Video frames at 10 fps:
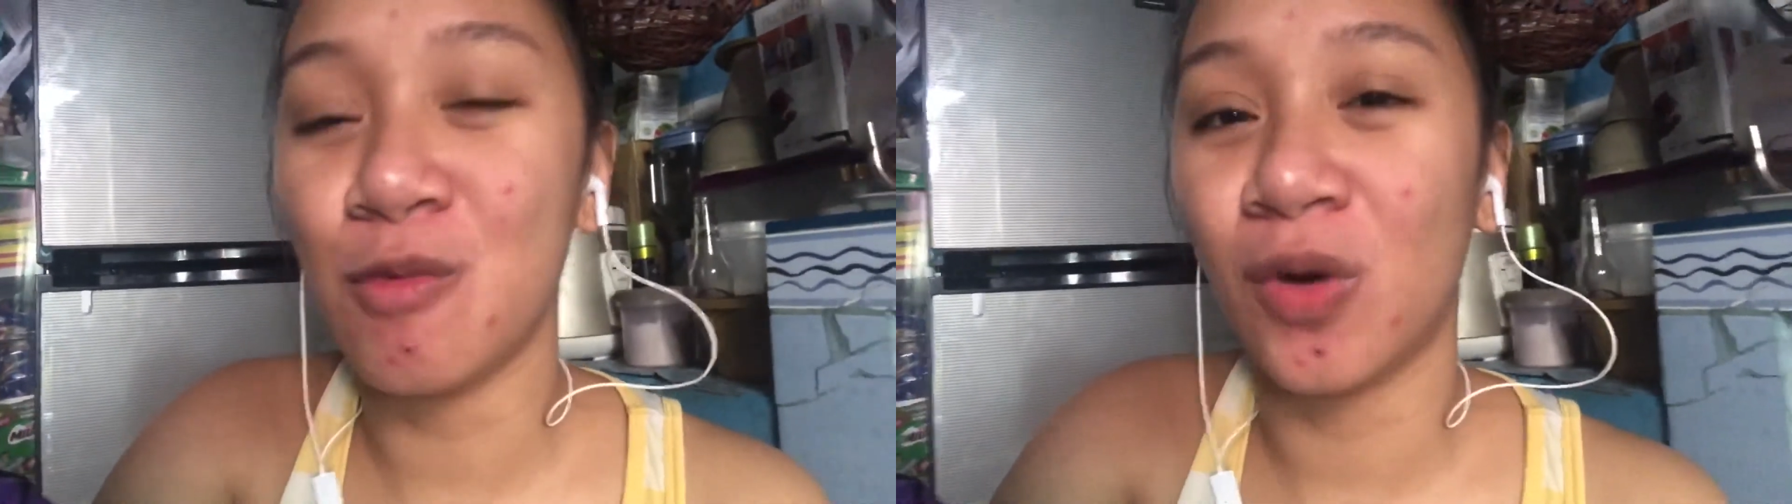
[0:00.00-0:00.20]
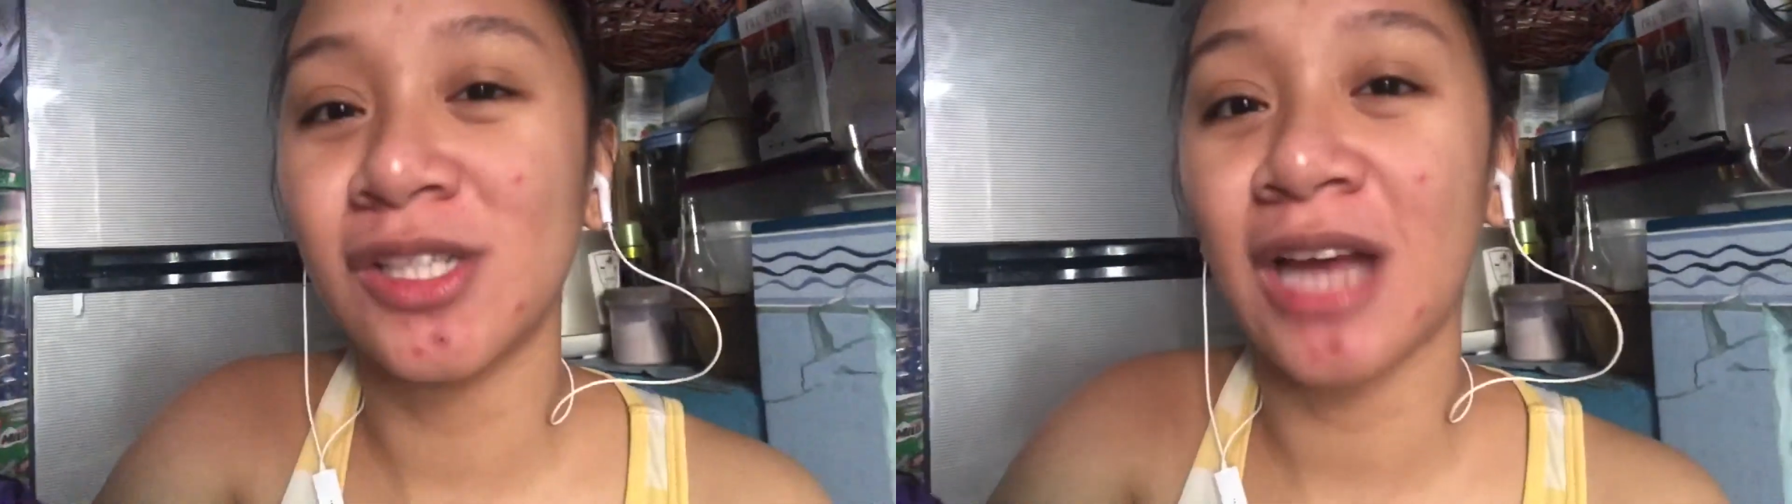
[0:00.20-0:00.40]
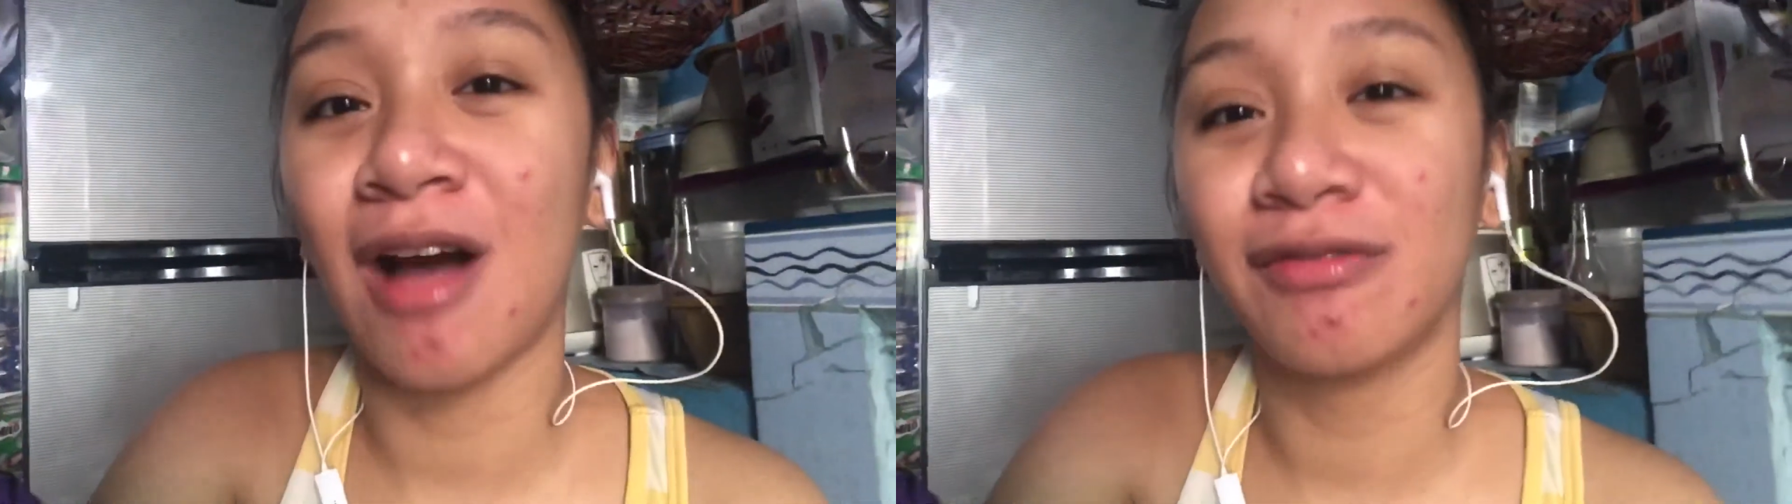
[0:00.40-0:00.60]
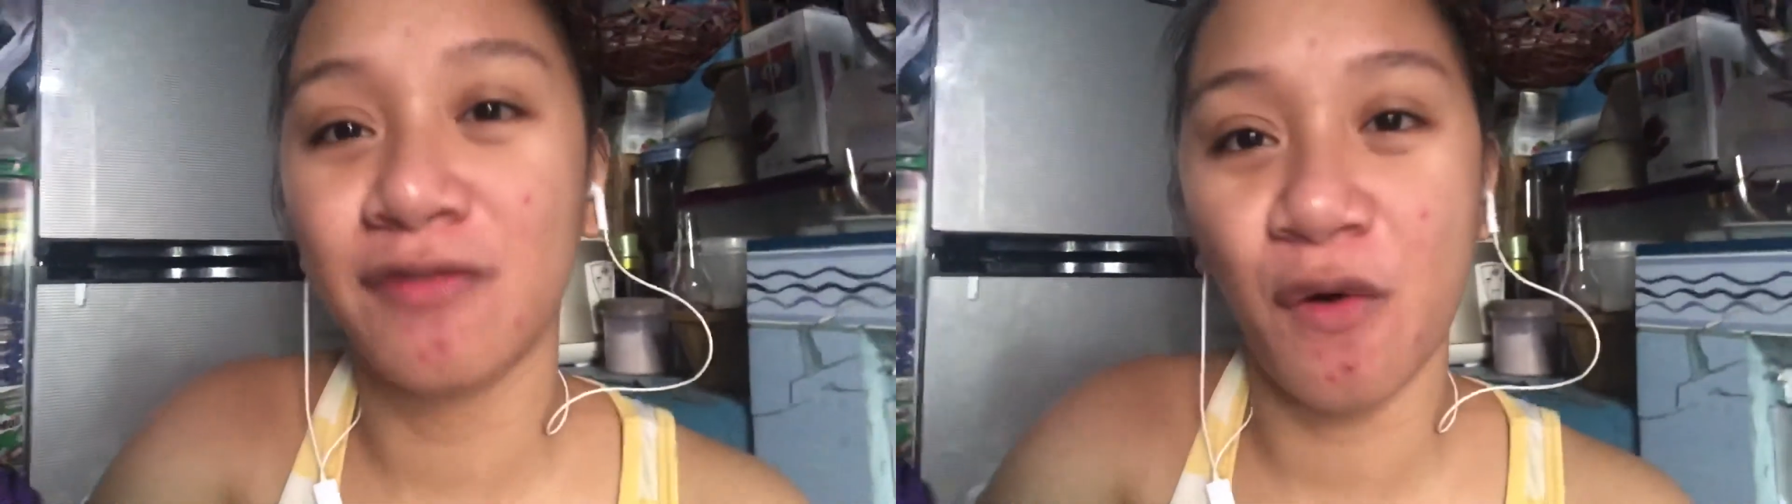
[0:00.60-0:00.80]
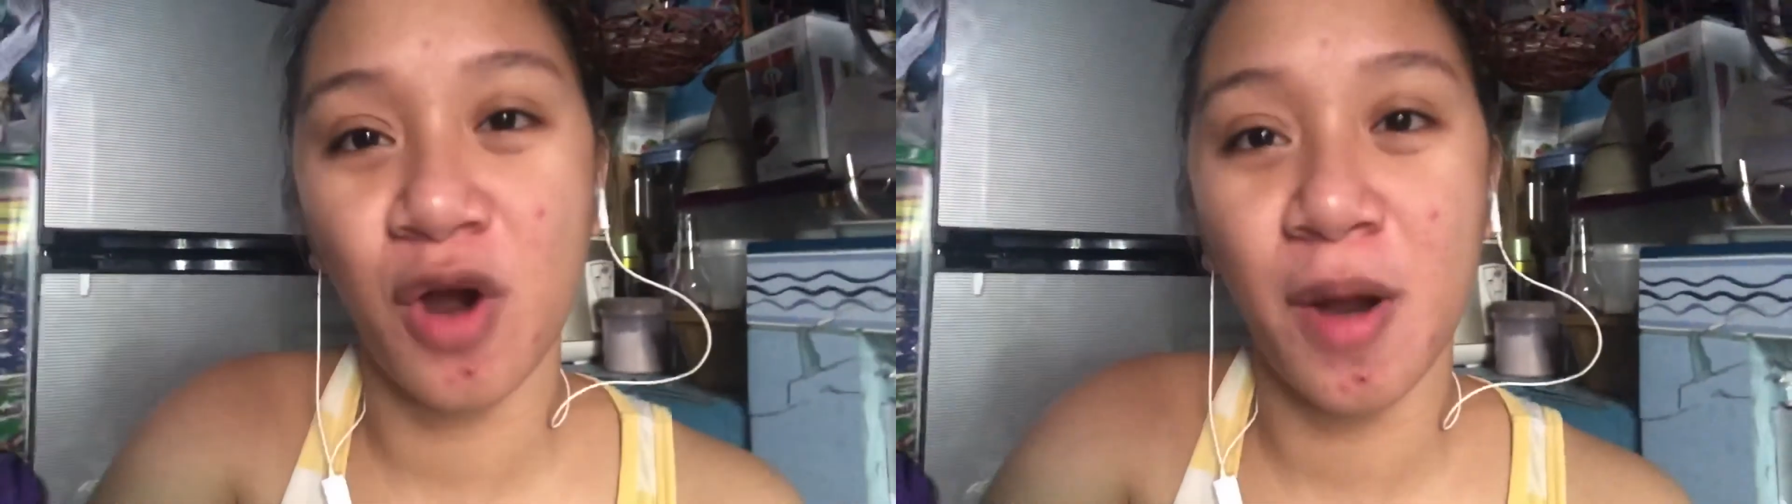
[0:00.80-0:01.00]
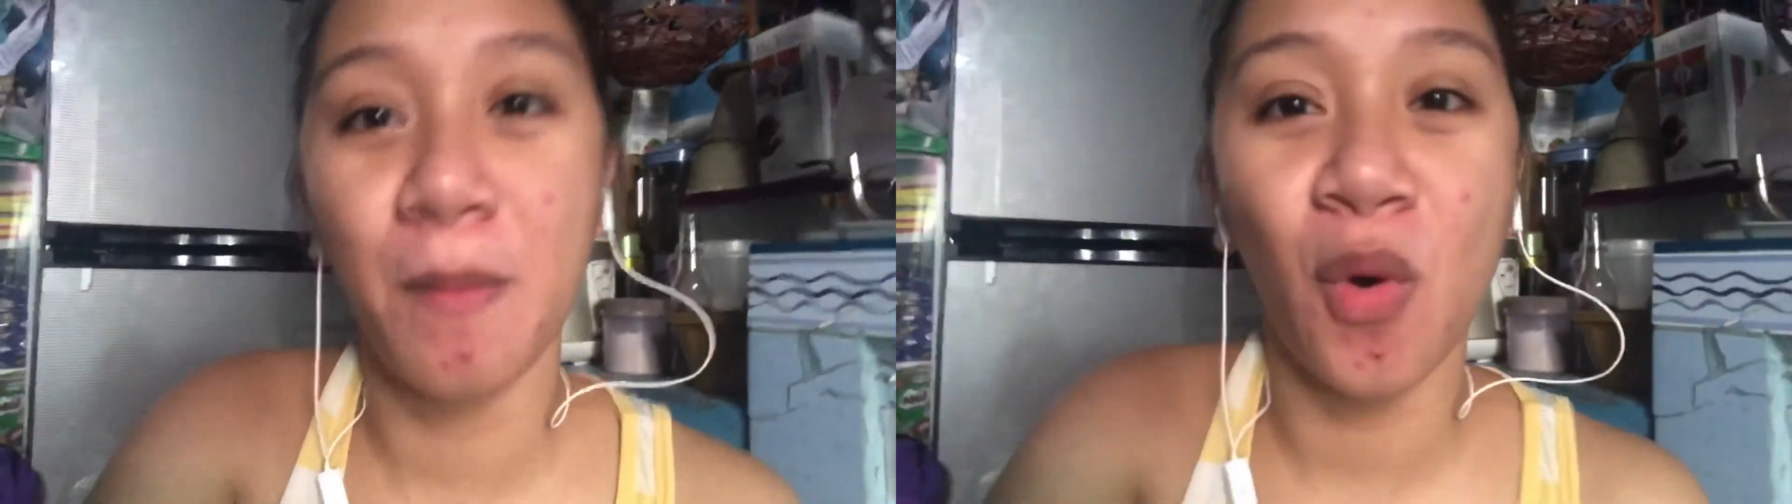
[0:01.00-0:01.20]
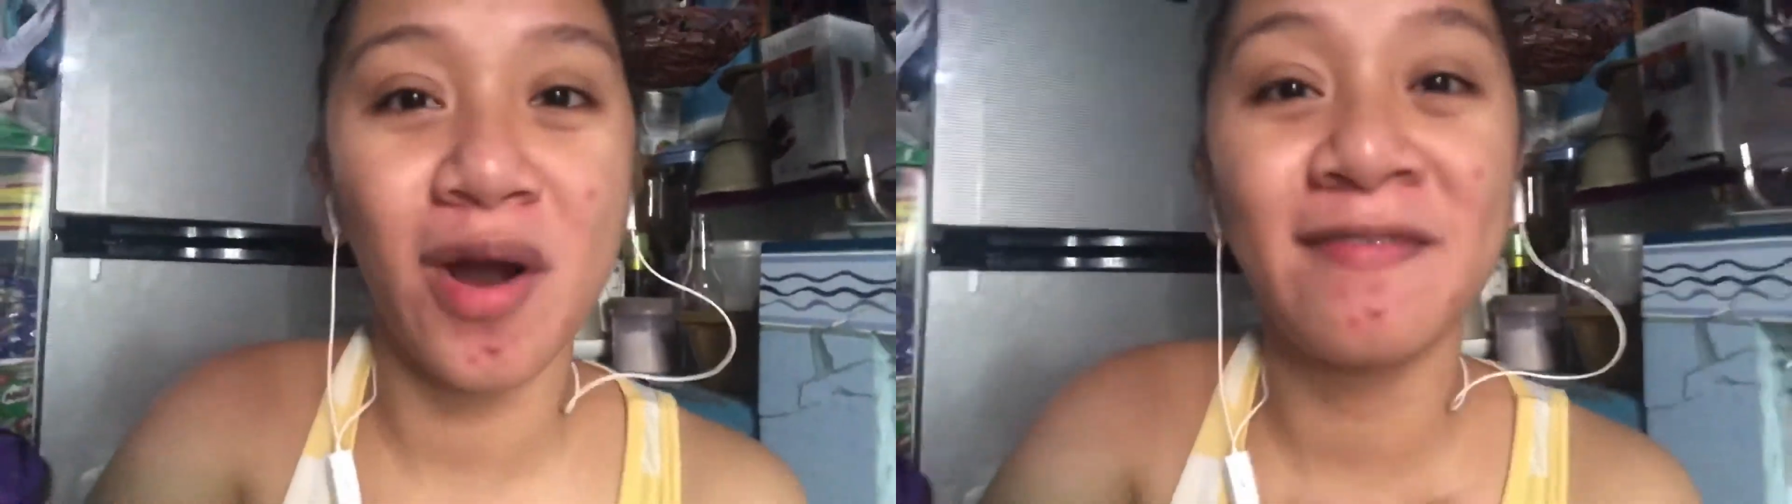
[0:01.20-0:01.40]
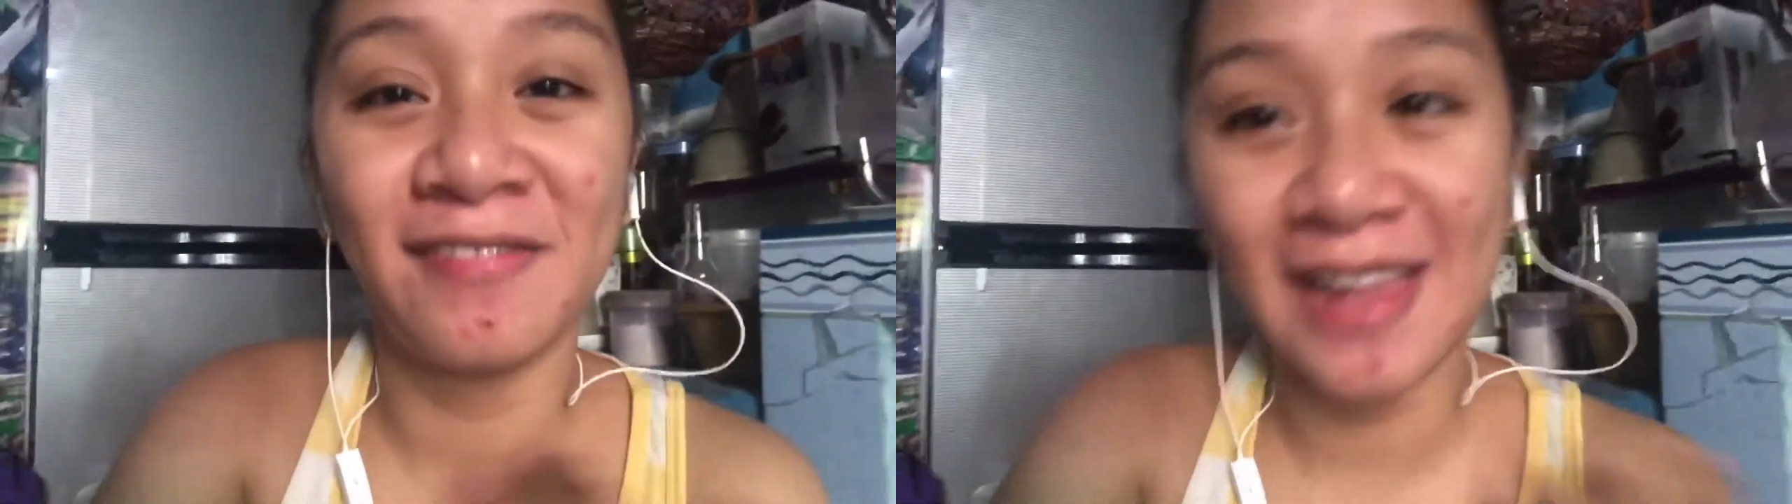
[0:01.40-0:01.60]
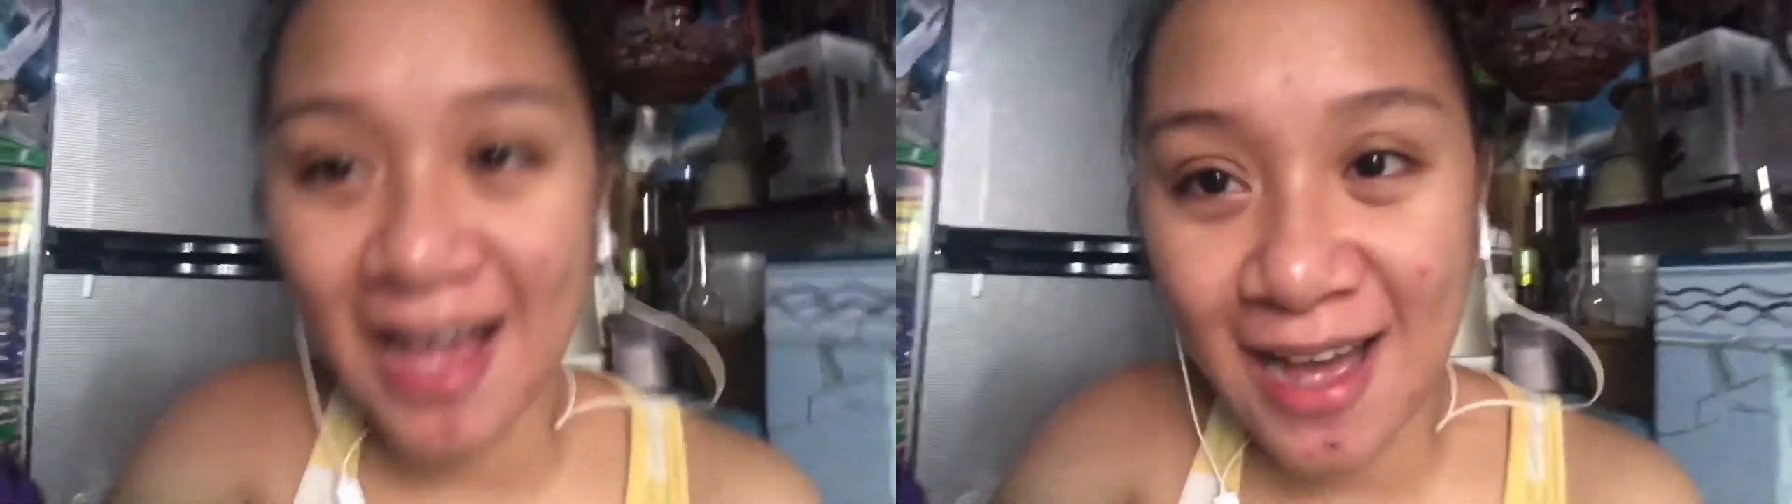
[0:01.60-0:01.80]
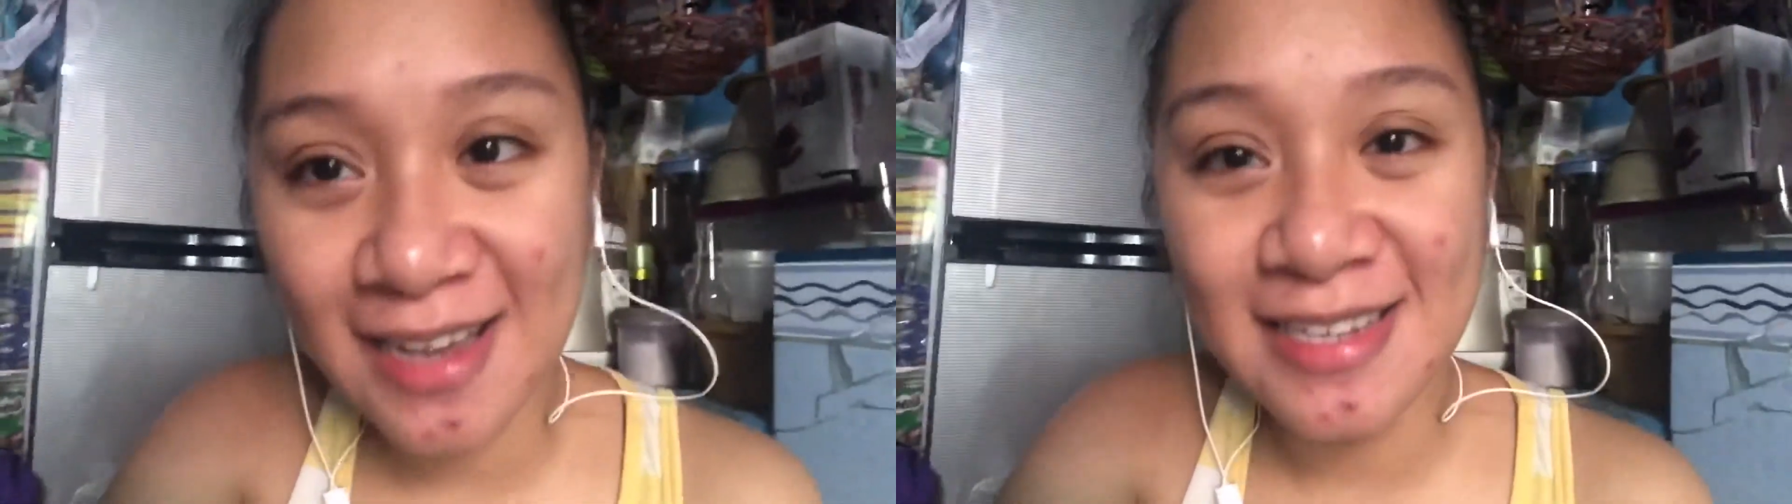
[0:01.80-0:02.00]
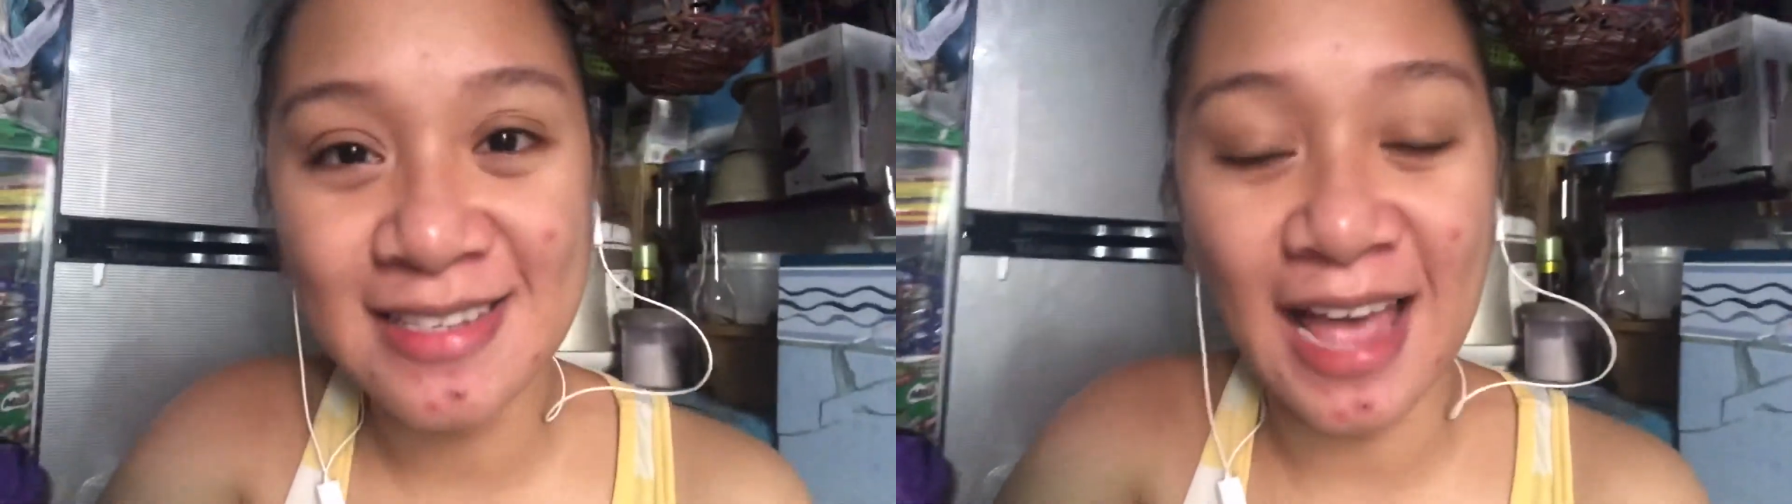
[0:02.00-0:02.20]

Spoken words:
Watch out for more vlogs.